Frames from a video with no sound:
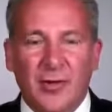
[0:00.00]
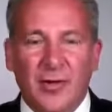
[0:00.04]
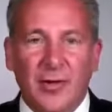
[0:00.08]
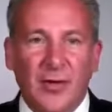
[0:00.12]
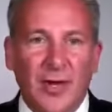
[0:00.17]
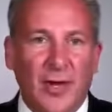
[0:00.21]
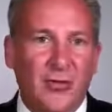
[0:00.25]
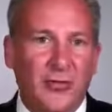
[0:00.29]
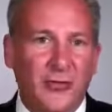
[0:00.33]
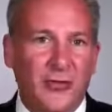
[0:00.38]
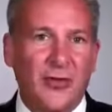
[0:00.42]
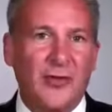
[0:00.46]

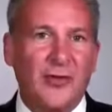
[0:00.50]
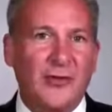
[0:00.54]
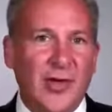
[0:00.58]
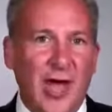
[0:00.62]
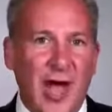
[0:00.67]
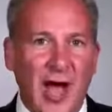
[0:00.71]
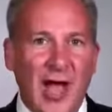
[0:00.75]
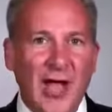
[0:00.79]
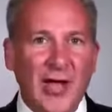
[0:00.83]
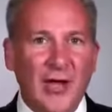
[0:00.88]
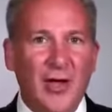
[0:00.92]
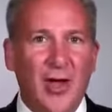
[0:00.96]
Now, since
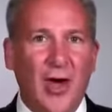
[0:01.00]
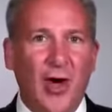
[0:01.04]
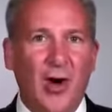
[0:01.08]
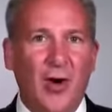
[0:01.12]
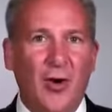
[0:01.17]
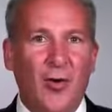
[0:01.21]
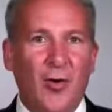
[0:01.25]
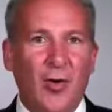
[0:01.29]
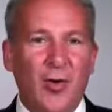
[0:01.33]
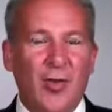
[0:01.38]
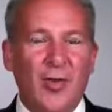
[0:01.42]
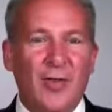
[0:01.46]
I
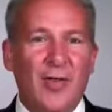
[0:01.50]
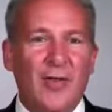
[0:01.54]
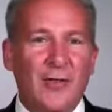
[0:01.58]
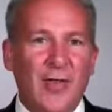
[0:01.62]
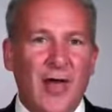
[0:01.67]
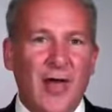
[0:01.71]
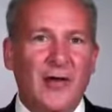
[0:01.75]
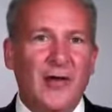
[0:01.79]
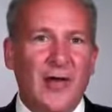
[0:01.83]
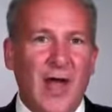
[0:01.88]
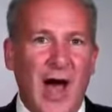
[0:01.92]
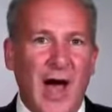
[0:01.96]
know
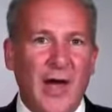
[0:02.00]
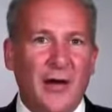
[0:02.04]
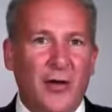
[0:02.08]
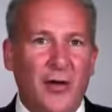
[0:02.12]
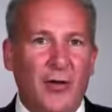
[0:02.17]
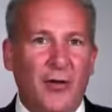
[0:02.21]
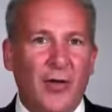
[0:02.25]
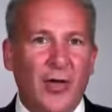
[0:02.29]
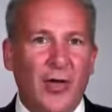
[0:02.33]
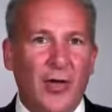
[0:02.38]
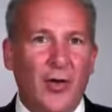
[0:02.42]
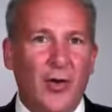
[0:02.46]
that not
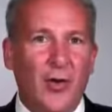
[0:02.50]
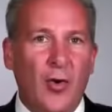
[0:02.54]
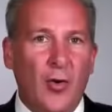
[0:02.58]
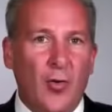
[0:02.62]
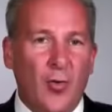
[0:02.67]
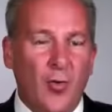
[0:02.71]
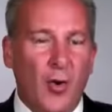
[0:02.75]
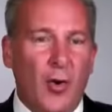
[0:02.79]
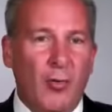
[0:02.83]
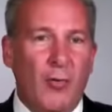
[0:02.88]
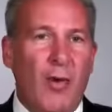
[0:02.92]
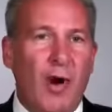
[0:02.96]
only
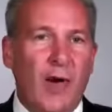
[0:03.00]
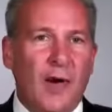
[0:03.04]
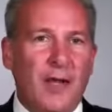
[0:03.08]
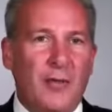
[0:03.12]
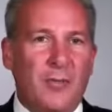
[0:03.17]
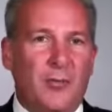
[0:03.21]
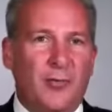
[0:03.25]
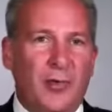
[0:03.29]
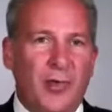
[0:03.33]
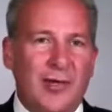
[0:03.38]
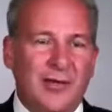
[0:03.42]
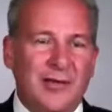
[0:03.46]
will money
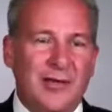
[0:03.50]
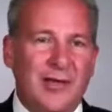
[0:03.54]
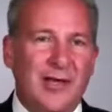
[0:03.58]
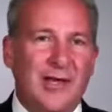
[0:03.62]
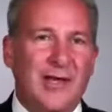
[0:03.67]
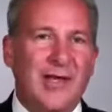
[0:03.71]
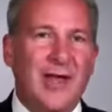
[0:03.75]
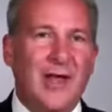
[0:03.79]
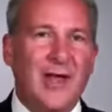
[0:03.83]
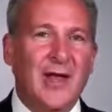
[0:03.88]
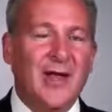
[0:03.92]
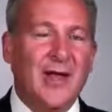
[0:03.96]

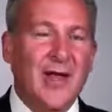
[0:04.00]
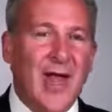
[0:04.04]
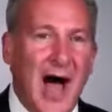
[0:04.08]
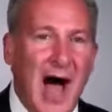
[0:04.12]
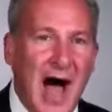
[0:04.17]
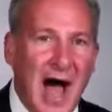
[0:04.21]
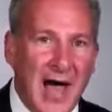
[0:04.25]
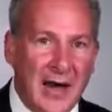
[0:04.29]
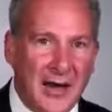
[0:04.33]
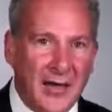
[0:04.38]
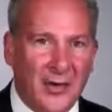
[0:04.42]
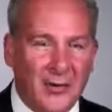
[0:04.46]
printing
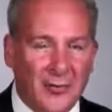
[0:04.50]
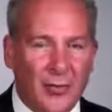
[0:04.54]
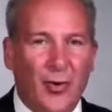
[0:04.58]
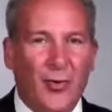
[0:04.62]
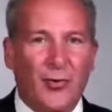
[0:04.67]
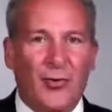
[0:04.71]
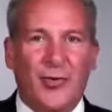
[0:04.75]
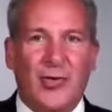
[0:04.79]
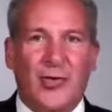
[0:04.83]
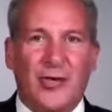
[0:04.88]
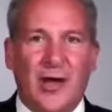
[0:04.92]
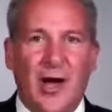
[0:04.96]
not grow
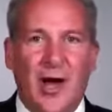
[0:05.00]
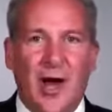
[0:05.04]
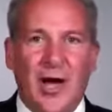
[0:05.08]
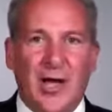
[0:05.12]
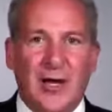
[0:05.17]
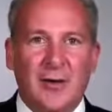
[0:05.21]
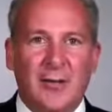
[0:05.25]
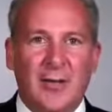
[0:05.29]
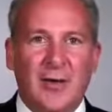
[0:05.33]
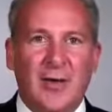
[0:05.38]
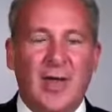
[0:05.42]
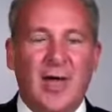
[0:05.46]
the
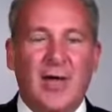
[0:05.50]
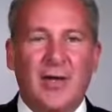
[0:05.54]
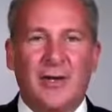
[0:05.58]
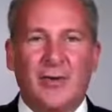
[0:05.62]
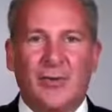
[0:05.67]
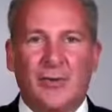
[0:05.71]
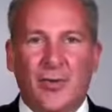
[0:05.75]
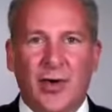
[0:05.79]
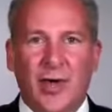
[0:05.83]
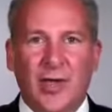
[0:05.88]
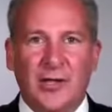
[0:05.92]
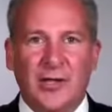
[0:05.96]
economy and
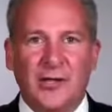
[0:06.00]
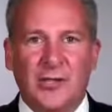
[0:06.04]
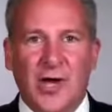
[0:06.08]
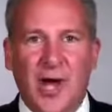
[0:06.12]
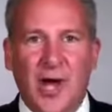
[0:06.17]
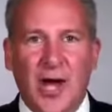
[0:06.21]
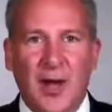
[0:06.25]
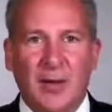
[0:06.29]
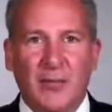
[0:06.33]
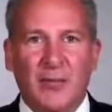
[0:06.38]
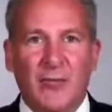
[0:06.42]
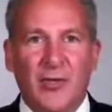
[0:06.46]
create
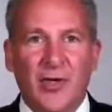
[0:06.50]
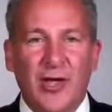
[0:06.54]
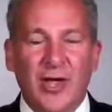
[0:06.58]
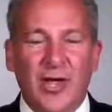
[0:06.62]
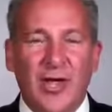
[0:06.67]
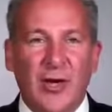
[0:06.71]
jobs,